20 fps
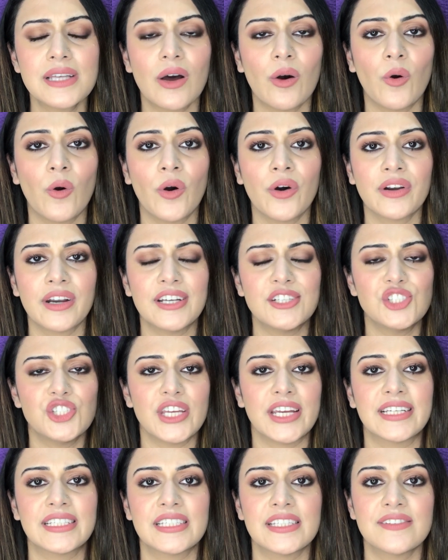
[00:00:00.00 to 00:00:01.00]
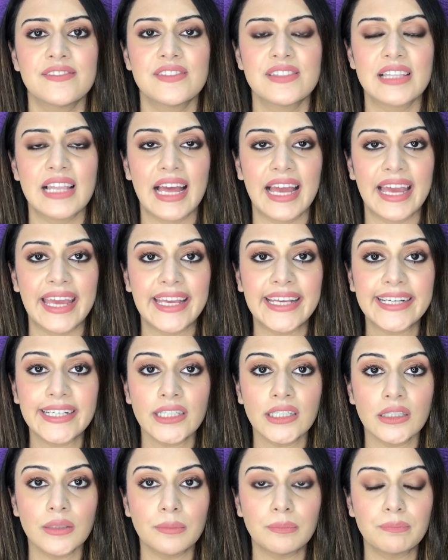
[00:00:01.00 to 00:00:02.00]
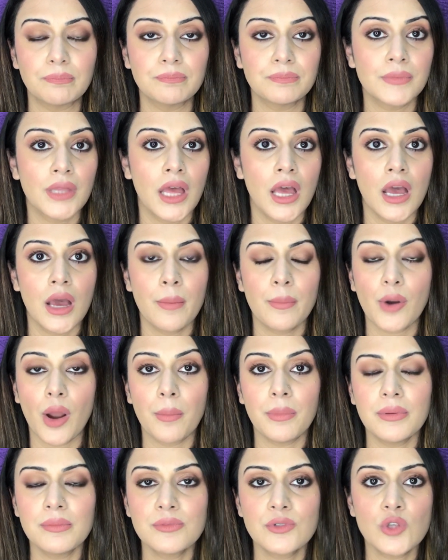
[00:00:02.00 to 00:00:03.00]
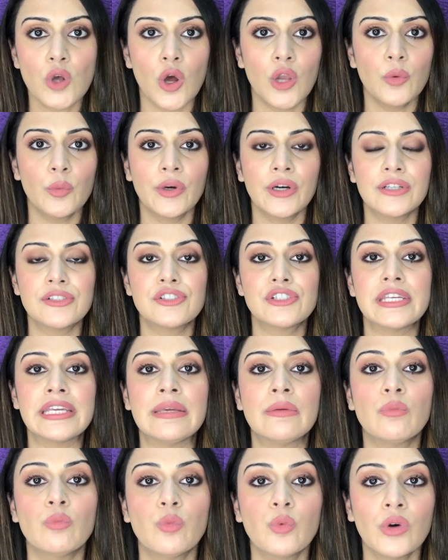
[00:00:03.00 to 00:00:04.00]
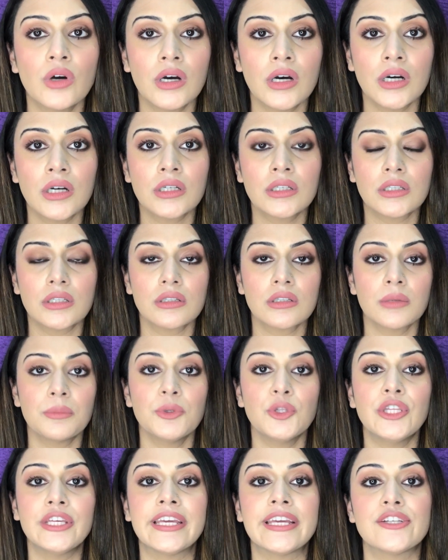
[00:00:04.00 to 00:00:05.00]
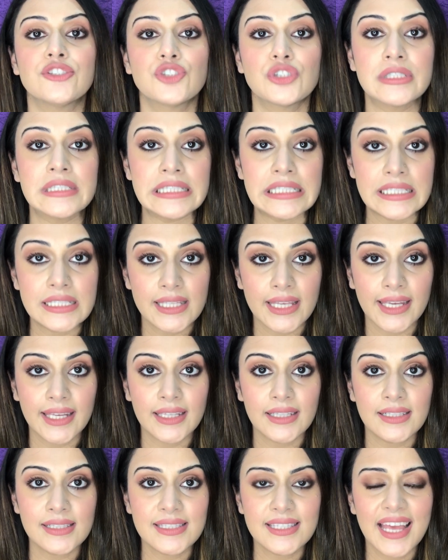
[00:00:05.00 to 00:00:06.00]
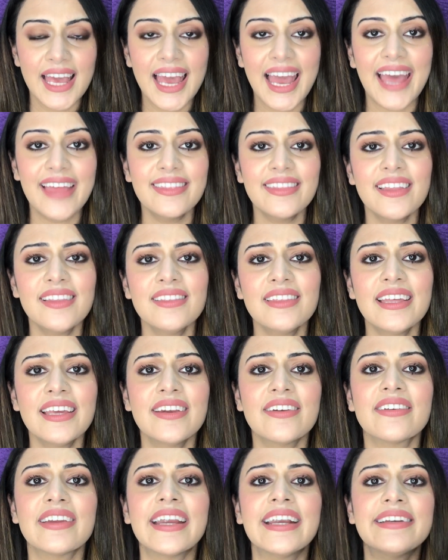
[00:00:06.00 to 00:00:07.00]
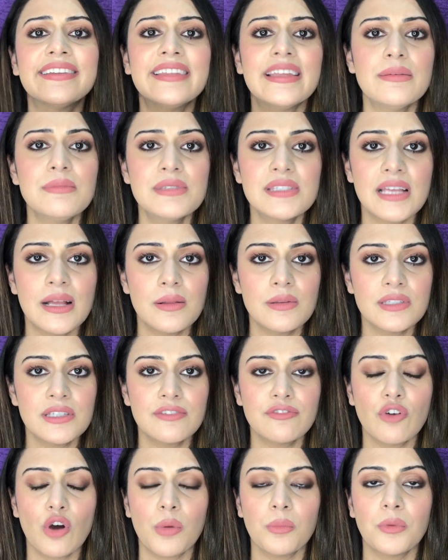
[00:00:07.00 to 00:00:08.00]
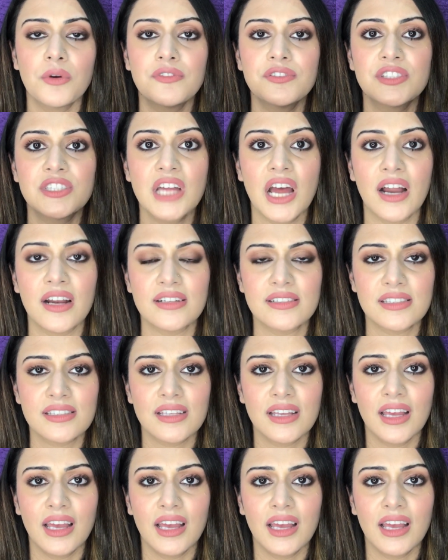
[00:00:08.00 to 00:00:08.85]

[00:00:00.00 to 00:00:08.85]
or adjectives like problem solver, teamwork, communication skills, and then they rate themselves in form of stars.